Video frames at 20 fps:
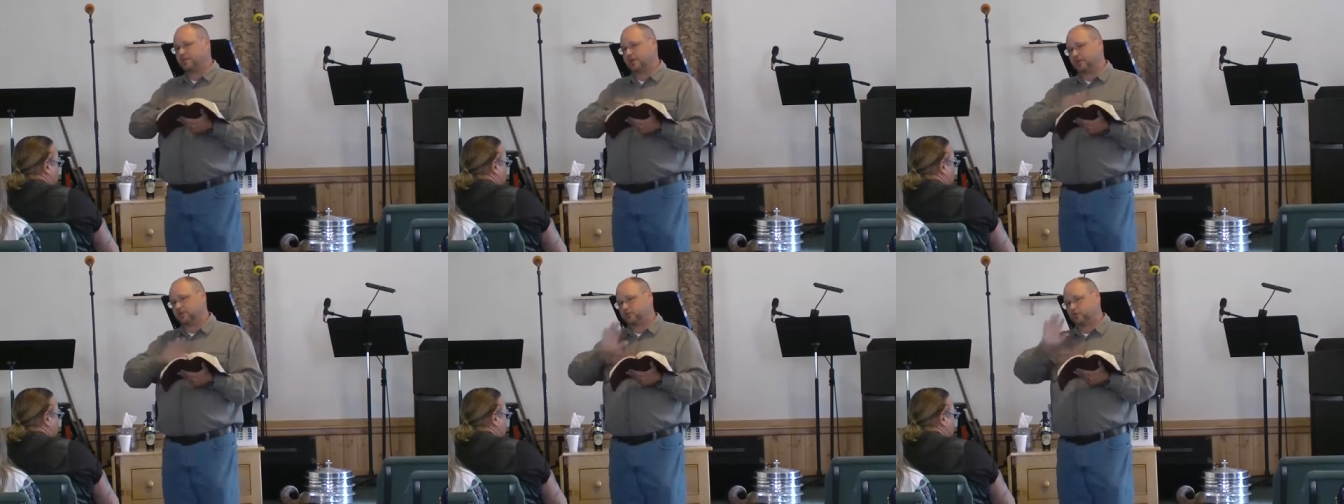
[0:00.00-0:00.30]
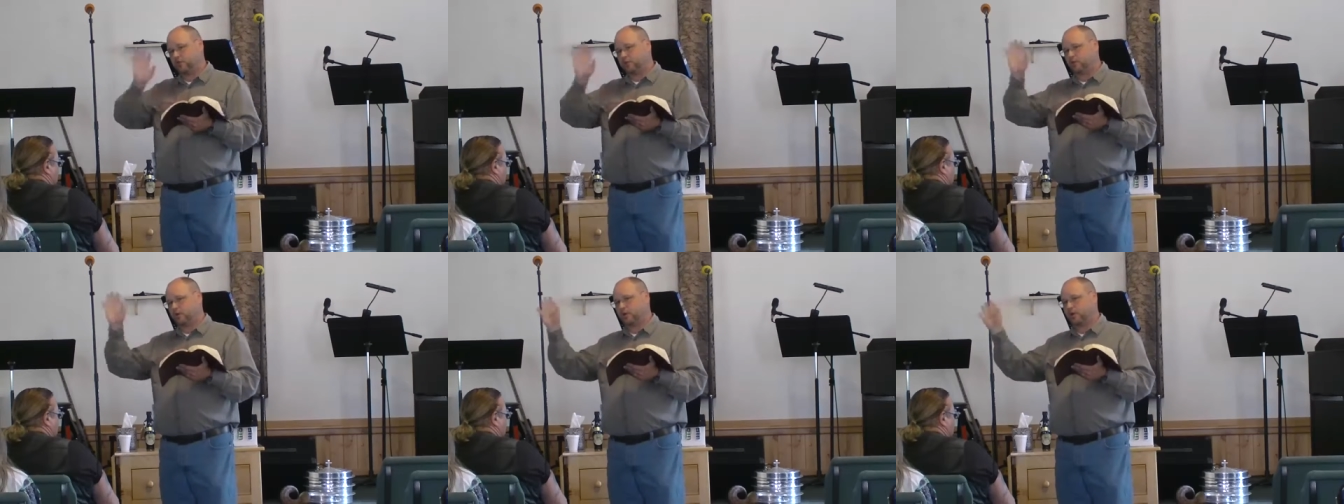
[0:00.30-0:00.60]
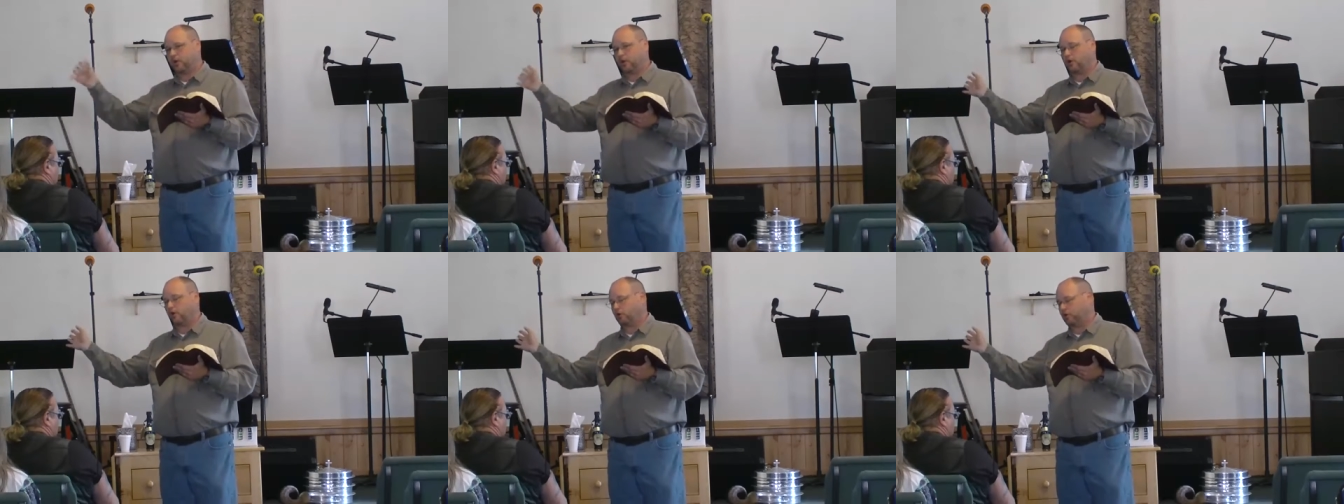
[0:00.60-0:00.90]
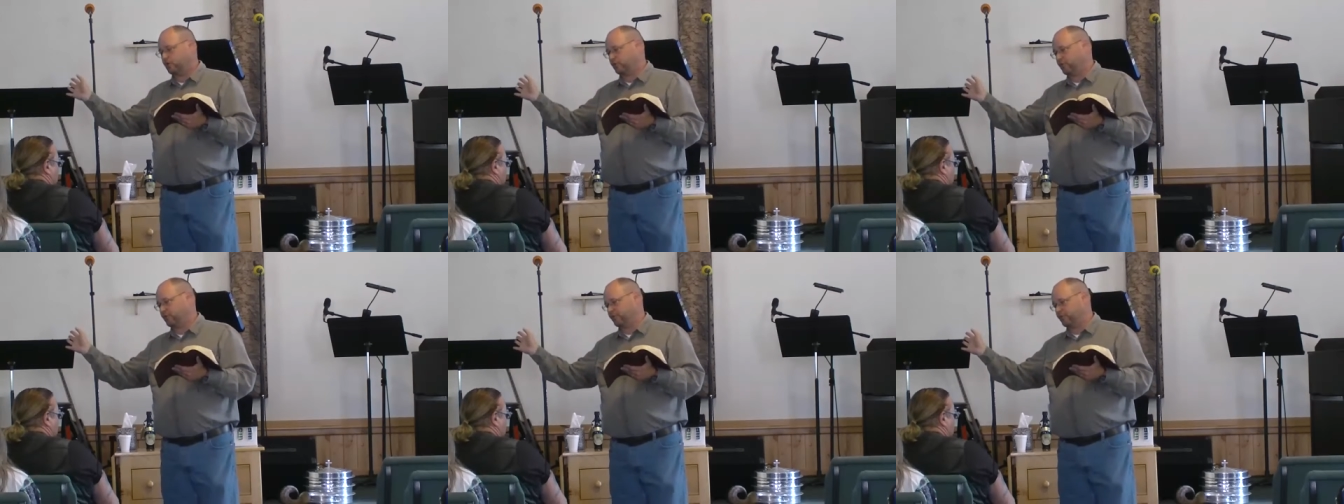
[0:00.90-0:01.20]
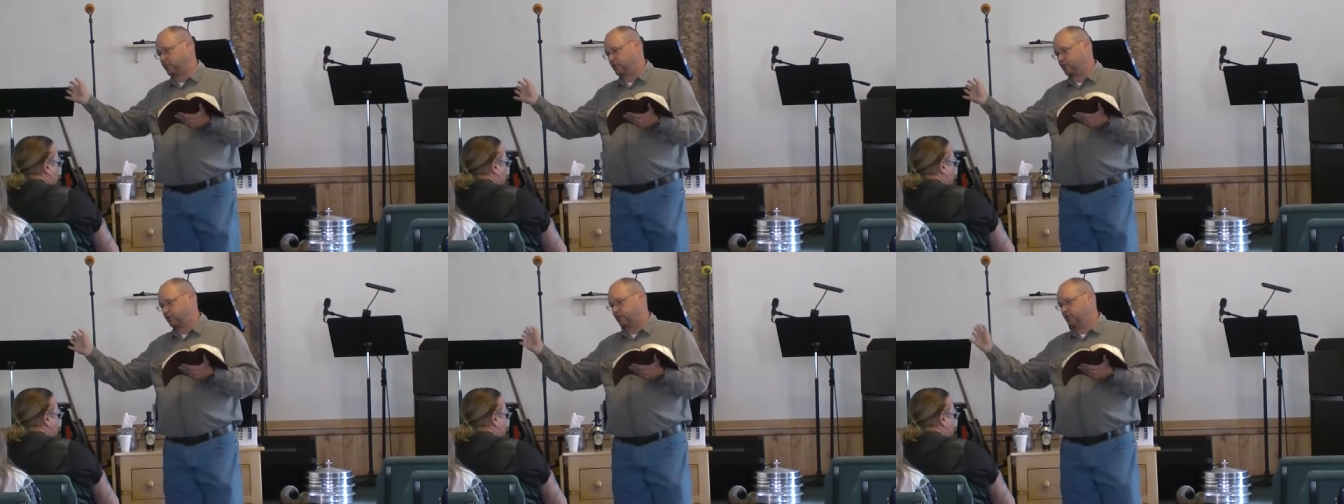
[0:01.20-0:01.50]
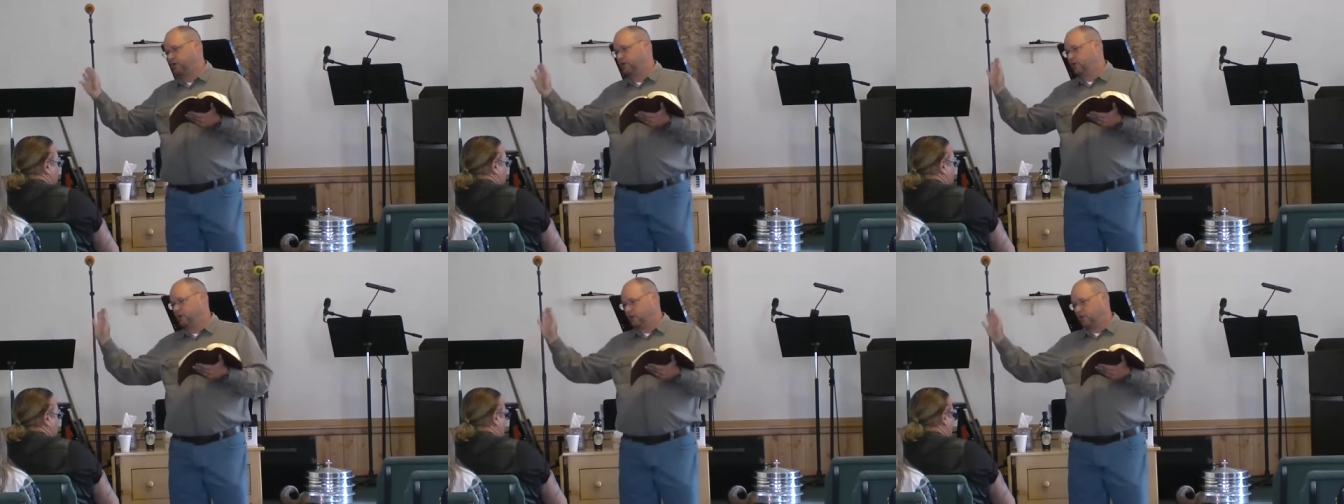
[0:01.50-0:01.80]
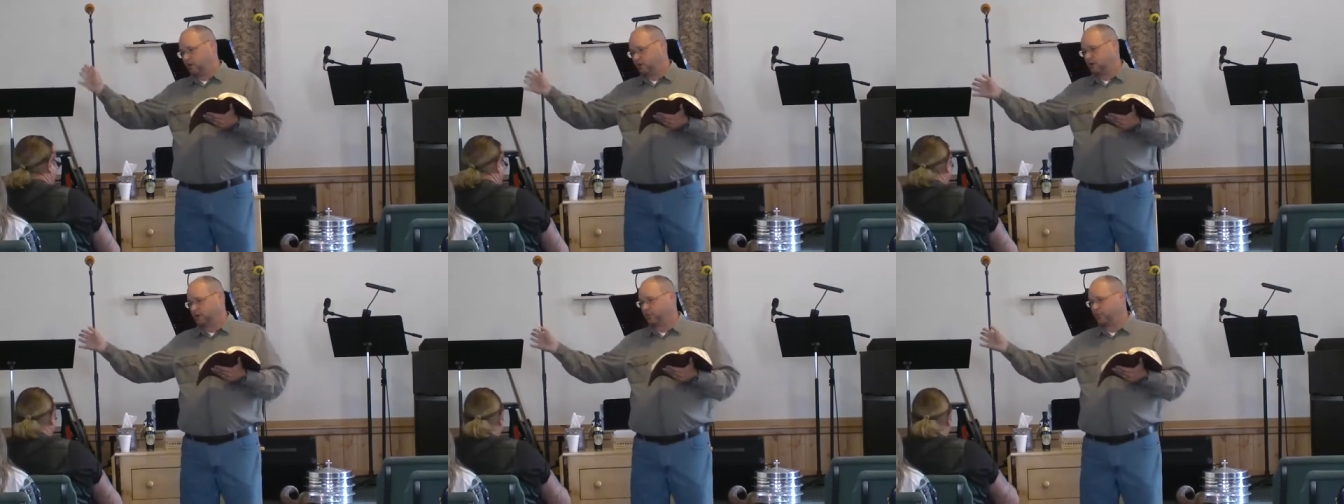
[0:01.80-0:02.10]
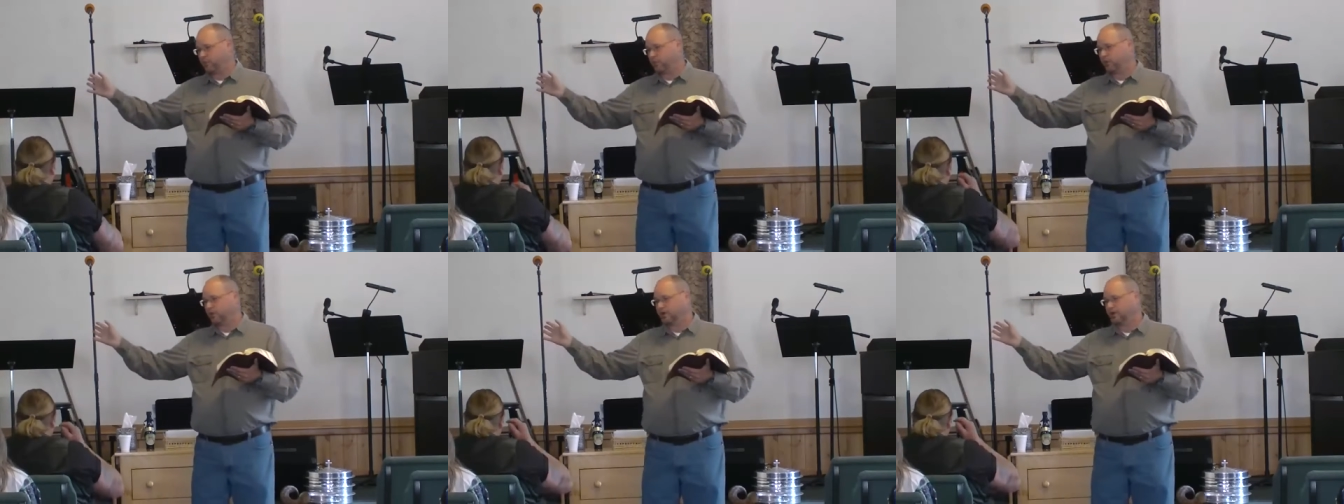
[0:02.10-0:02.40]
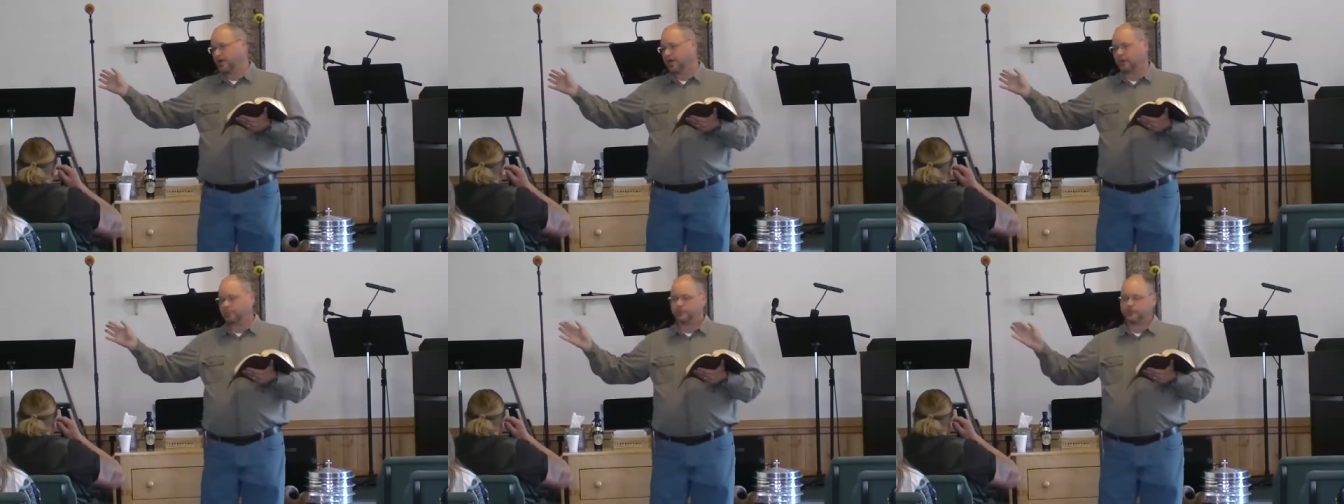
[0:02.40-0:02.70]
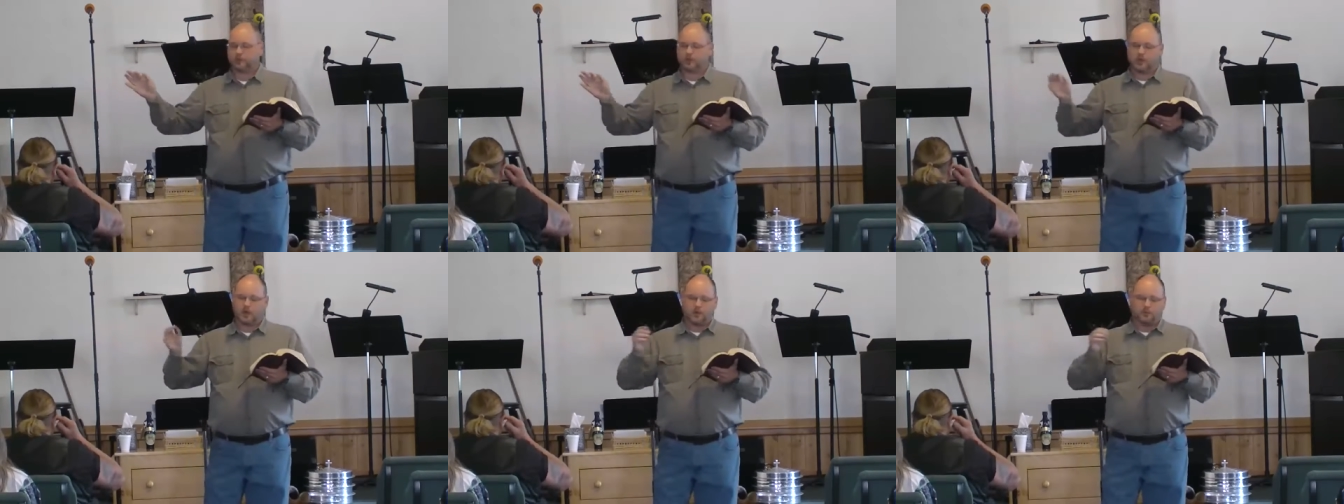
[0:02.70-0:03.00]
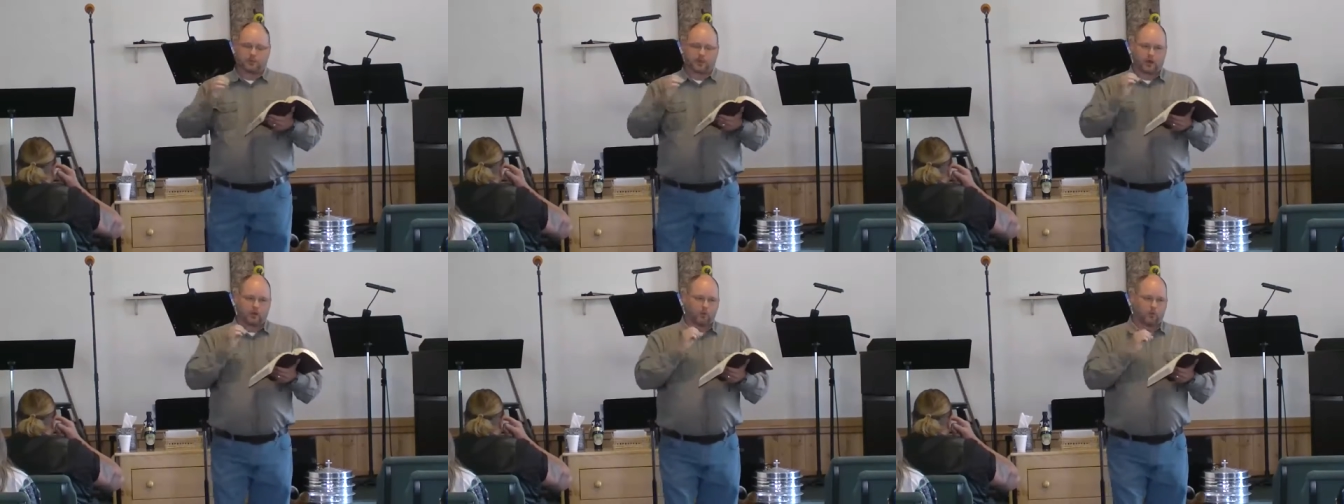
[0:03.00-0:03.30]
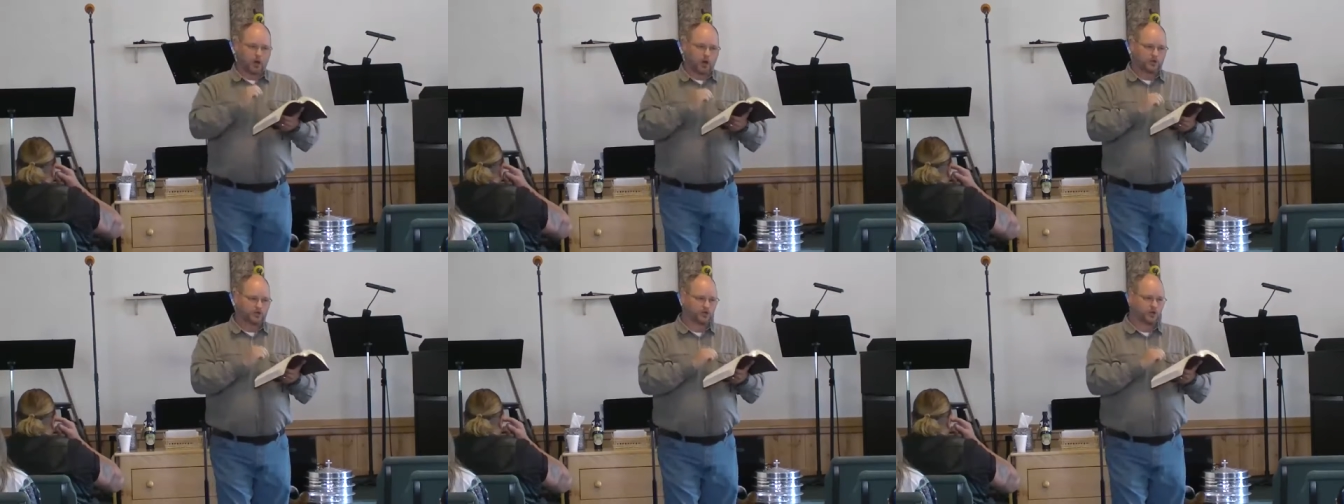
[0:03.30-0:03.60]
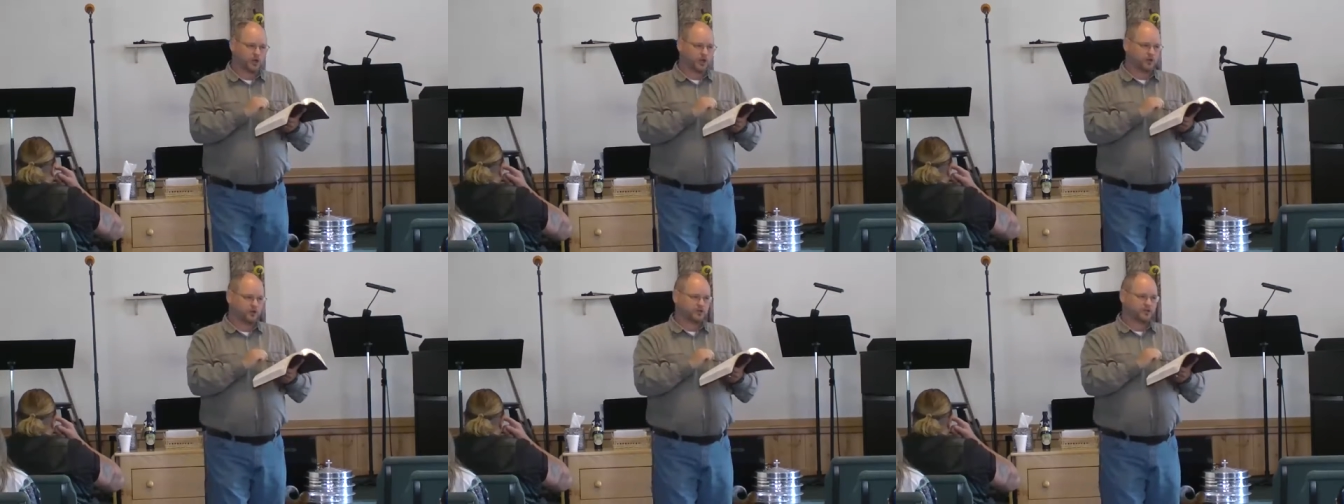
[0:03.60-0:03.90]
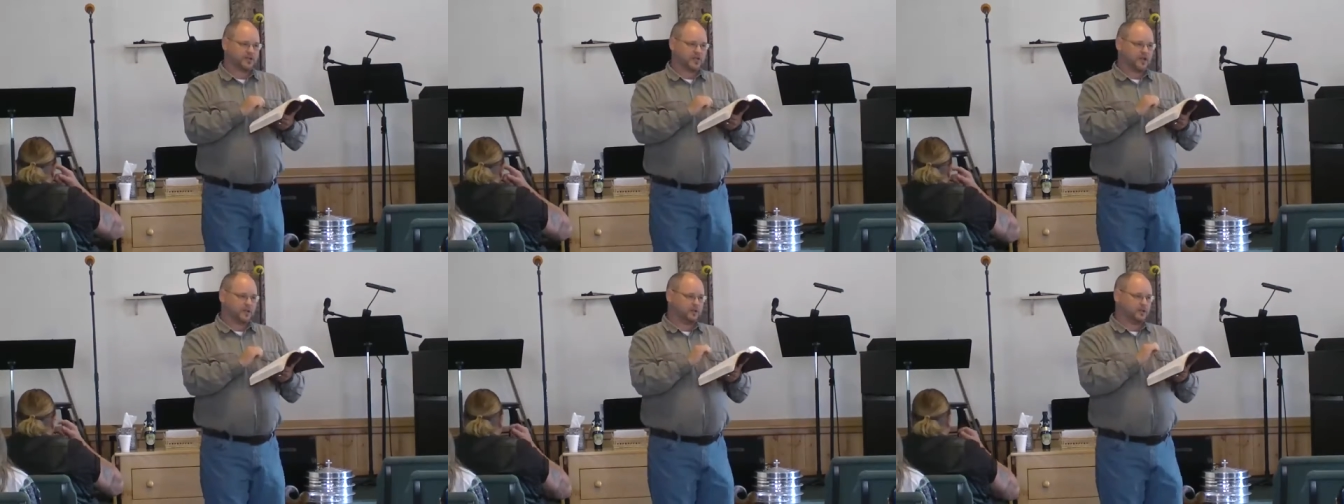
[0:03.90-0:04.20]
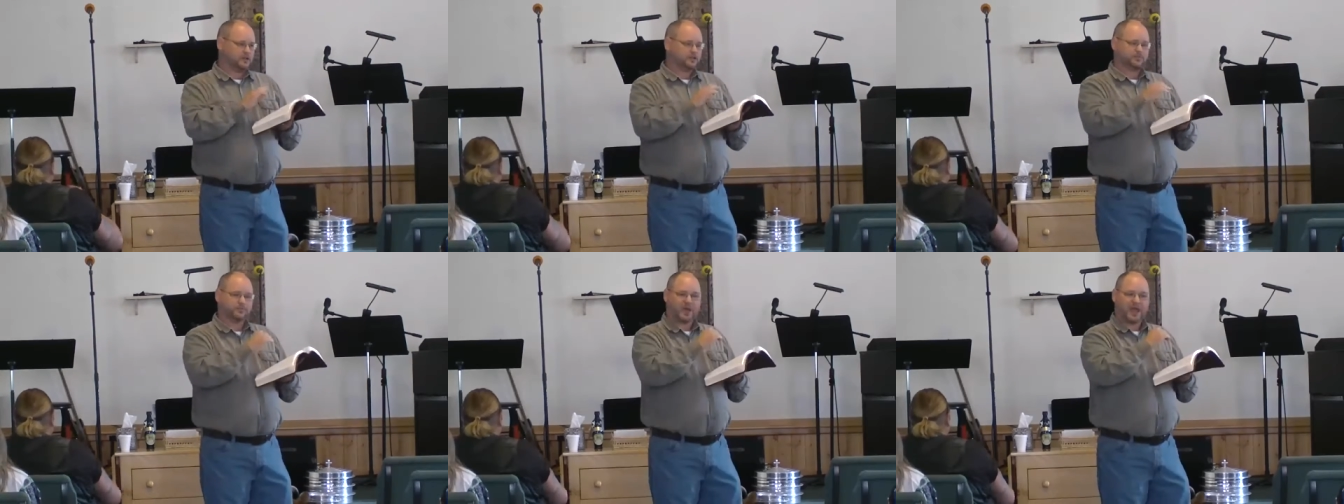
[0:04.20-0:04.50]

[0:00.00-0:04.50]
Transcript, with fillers: Next week, we're gonna go a little bit further, a little bit more depth. But I want you to understand this.